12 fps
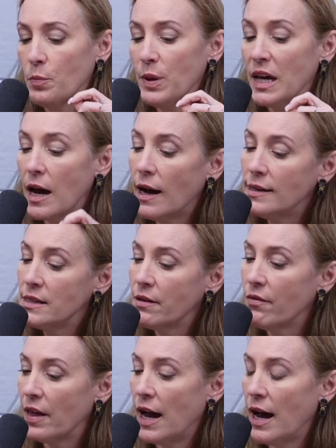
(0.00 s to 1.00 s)
Because
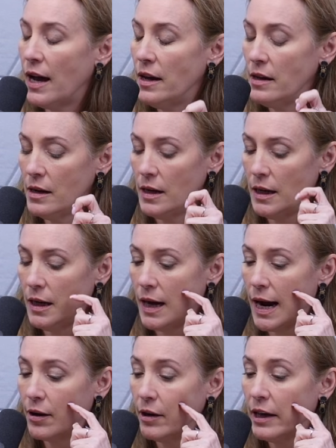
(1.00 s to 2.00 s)
of that, uh,
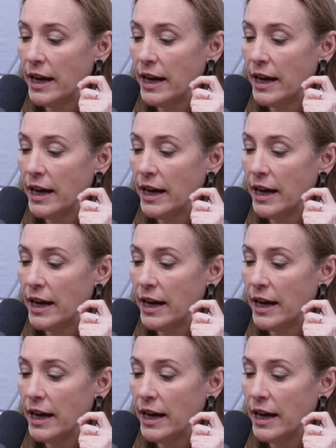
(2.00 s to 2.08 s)
our